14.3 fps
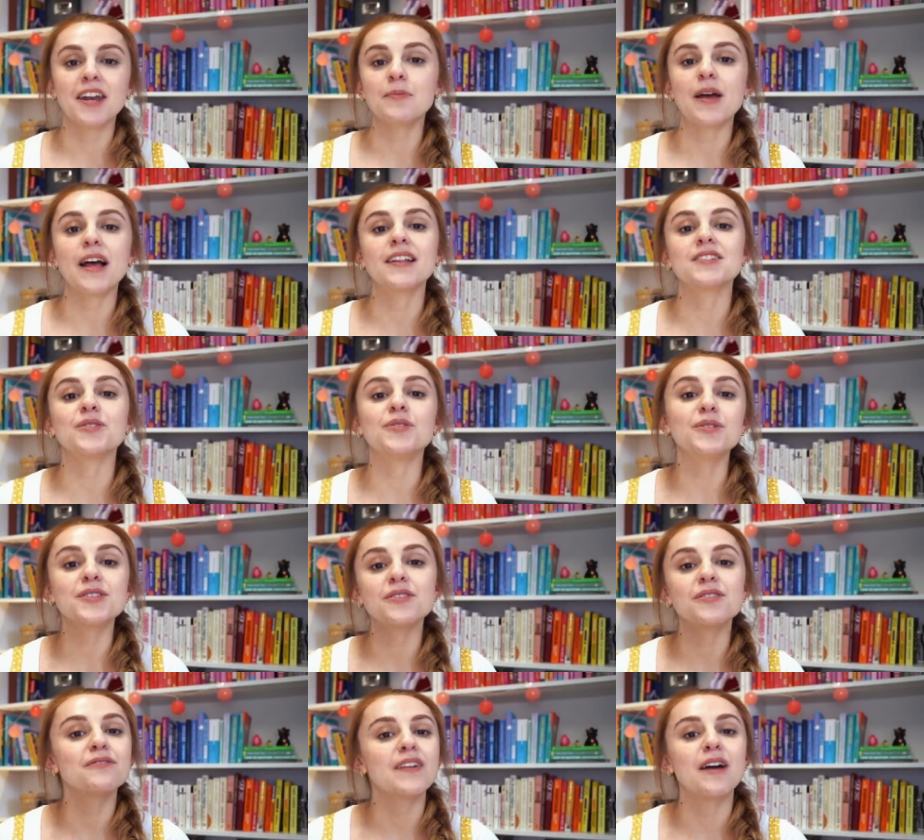Annabel is
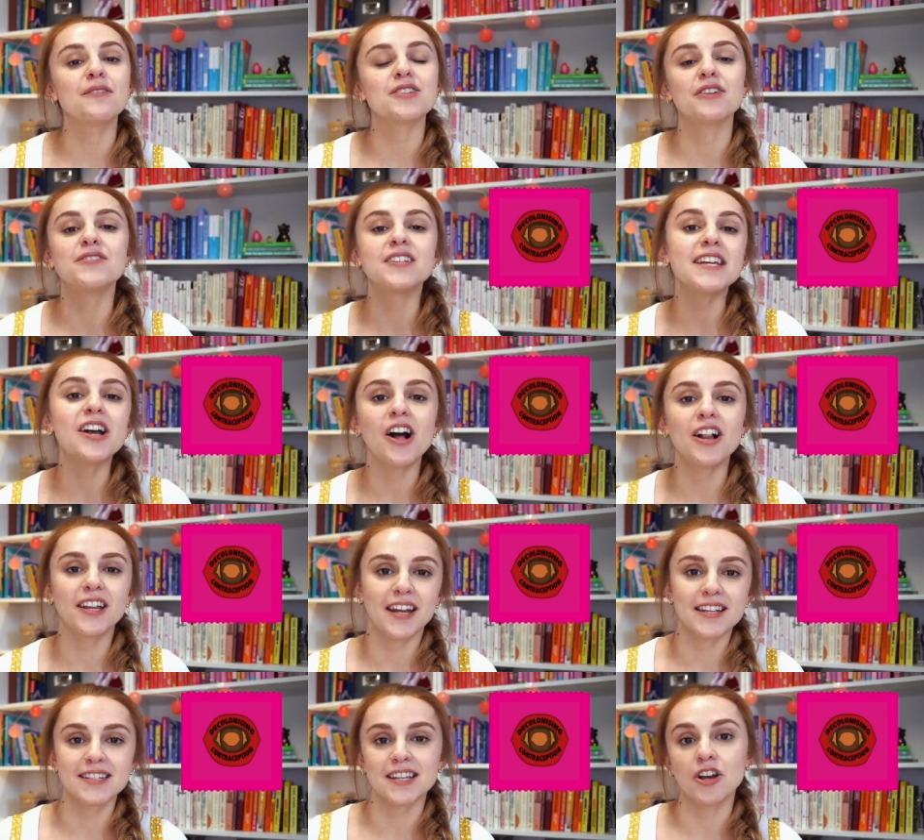also the founder of
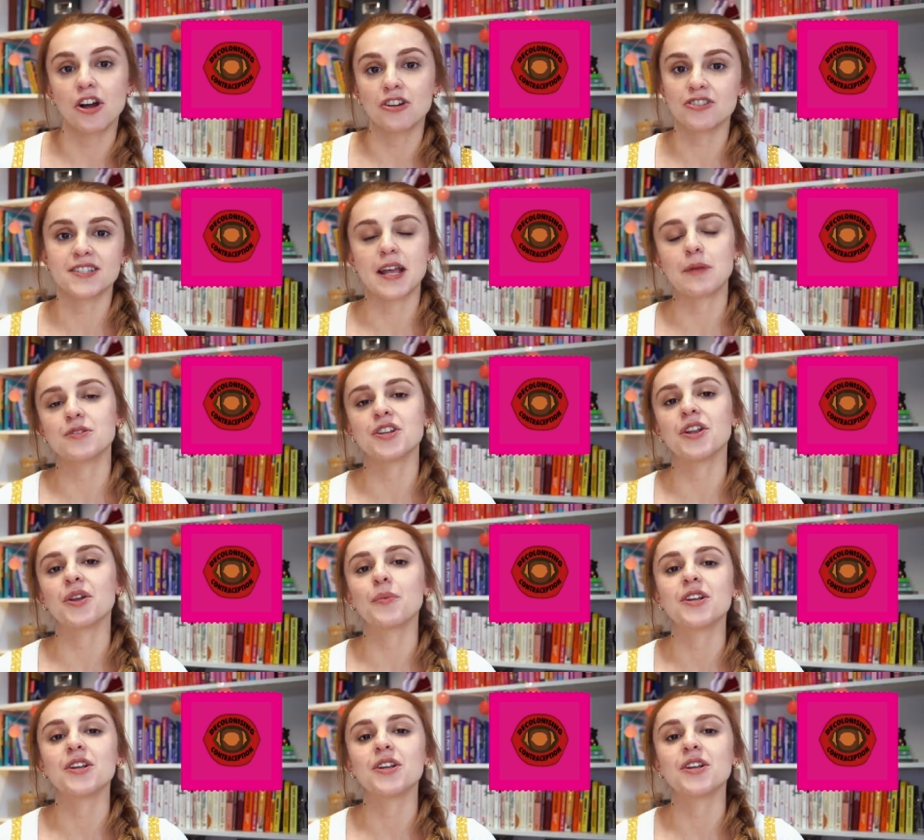Decolonising Contraception,